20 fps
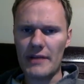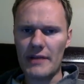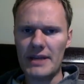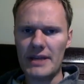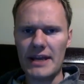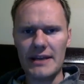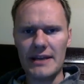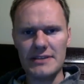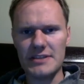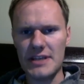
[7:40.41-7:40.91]
I
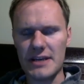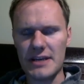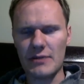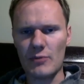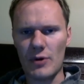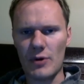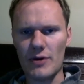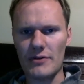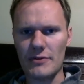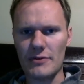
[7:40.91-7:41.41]
began attending
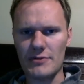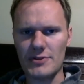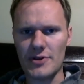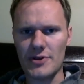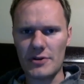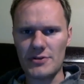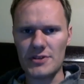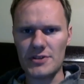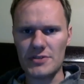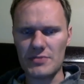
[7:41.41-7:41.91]
one of their
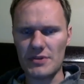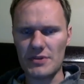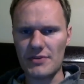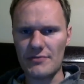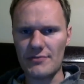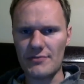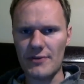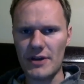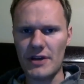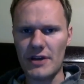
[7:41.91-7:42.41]
churches with a
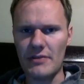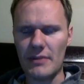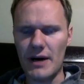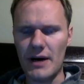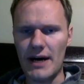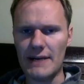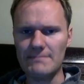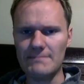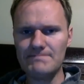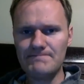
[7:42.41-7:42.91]
friend of
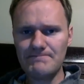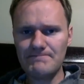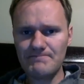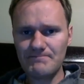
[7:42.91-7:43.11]
mine,